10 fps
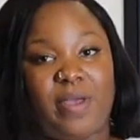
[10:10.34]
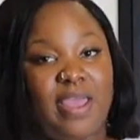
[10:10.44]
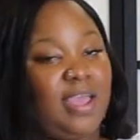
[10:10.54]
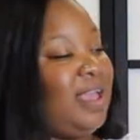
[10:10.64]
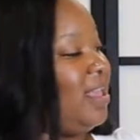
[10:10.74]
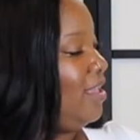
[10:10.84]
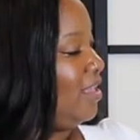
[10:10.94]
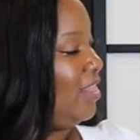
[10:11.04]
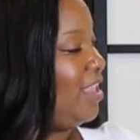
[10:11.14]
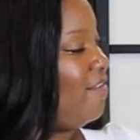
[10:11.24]
wig,
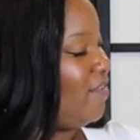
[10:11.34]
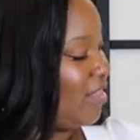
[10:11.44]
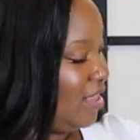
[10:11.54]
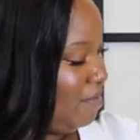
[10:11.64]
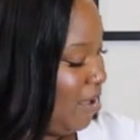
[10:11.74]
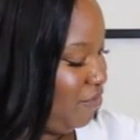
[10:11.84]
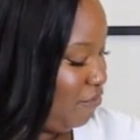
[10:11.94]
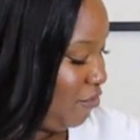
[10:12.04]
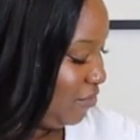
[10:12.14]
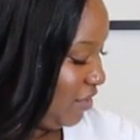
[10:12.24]
leave it in my
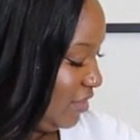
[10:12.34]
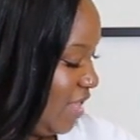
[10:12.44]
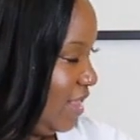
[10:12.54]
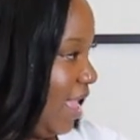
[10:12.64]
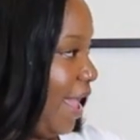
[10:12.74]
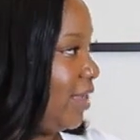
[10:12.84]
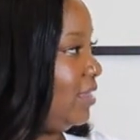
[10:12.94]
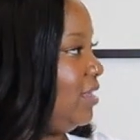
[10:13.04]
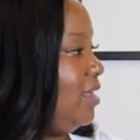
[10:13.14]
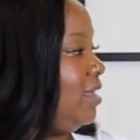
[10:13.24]
room just like
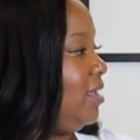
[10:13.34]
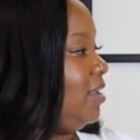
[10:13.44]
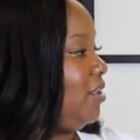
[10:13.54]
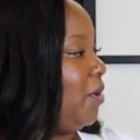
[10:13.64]
that, you